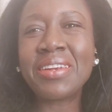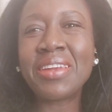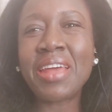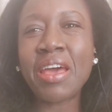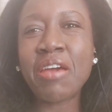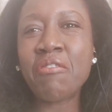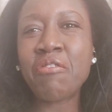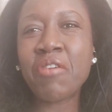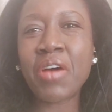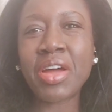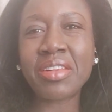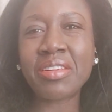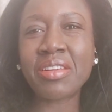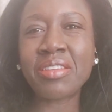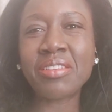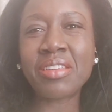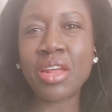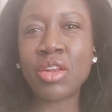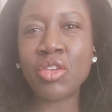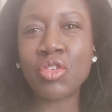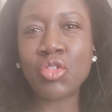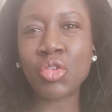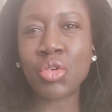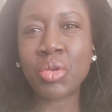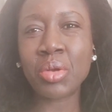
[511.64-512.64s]
divert
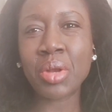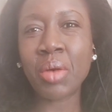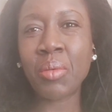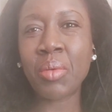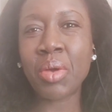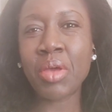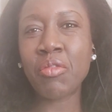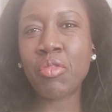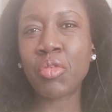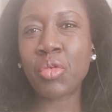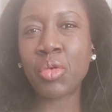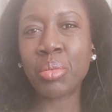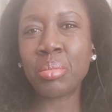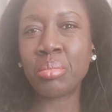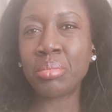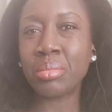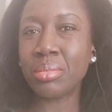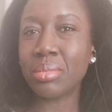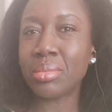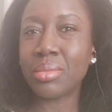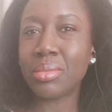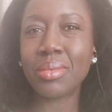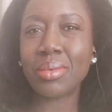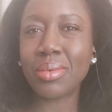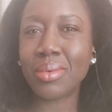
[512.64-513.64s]
attention away
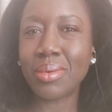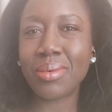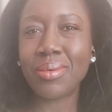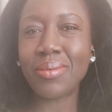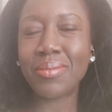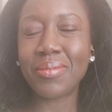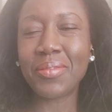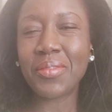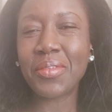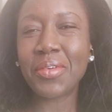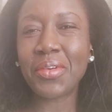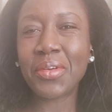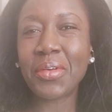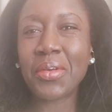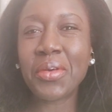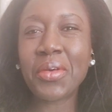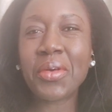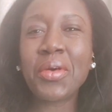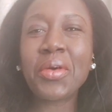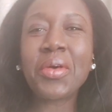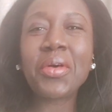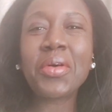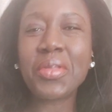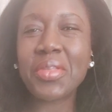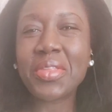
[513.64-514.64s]
from
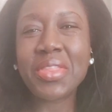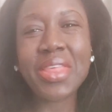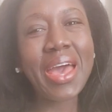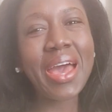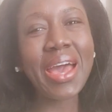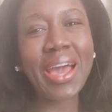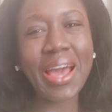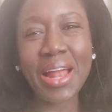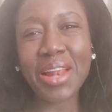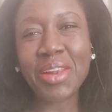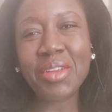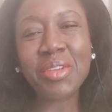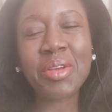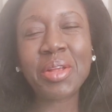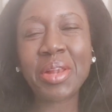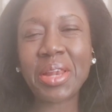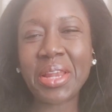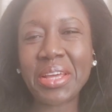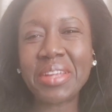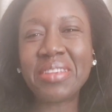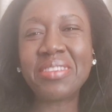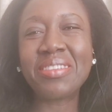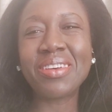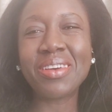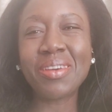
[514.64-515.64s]
their
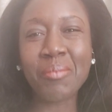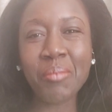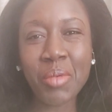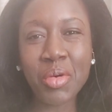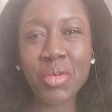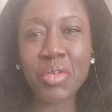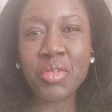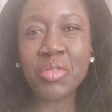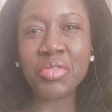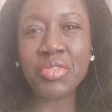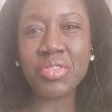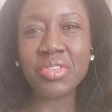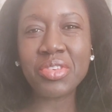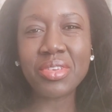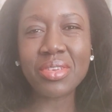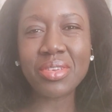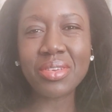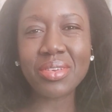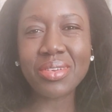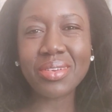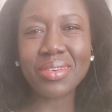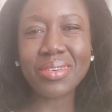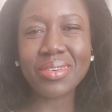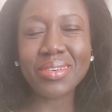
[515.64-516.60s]
calculating moves.